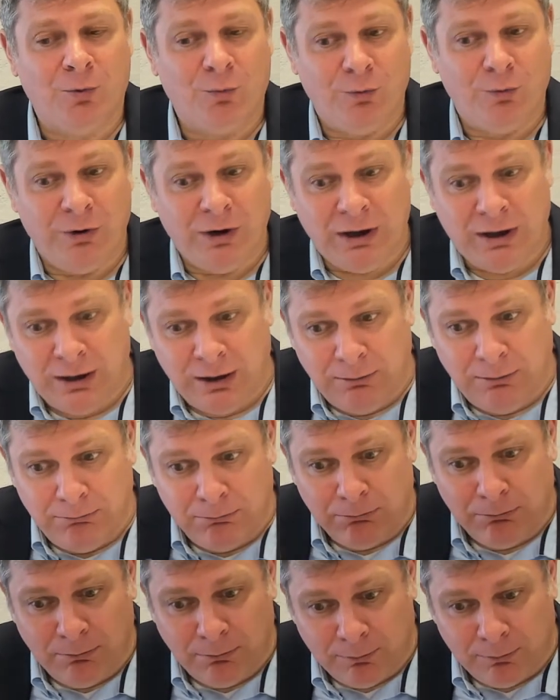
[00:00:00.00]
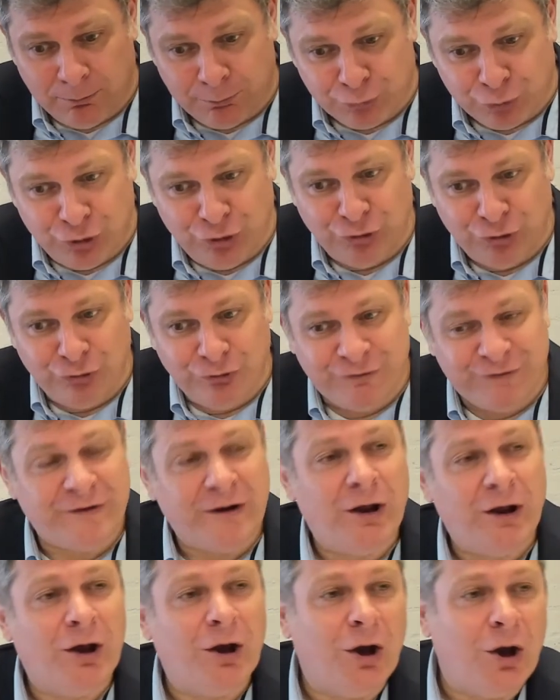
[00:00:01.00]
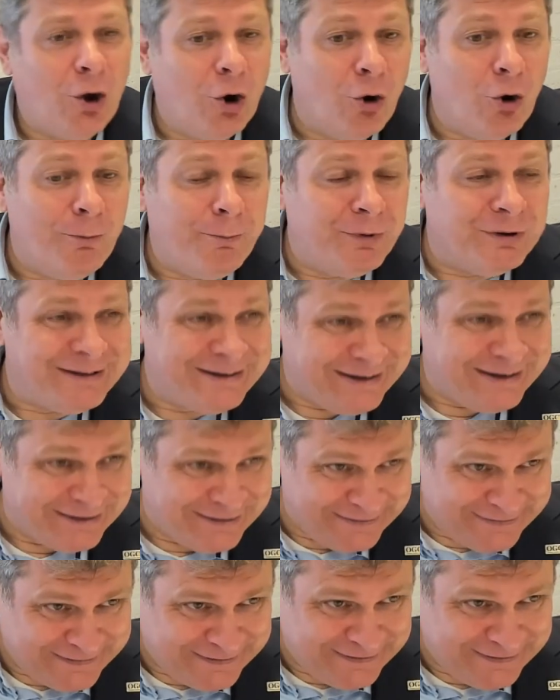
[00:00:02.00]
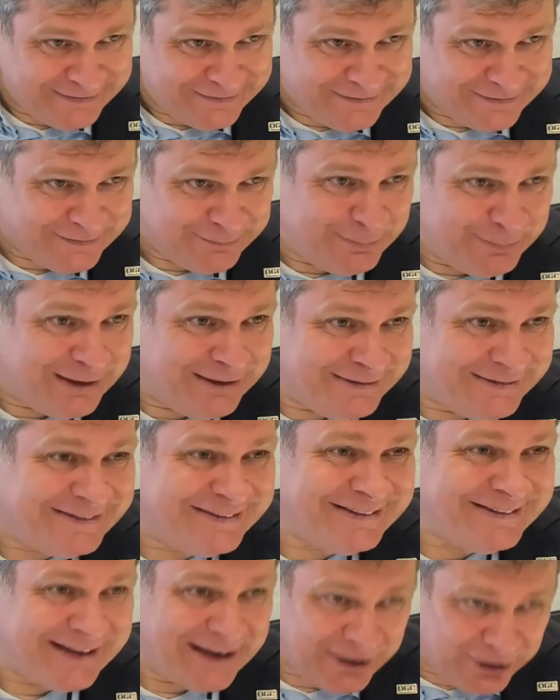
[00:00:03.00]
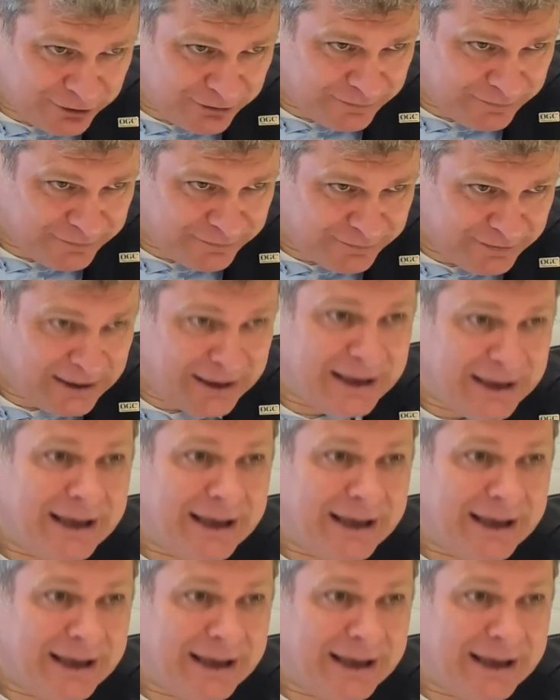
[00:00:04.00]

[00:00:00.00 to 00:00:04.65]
we produce open consensus-based standards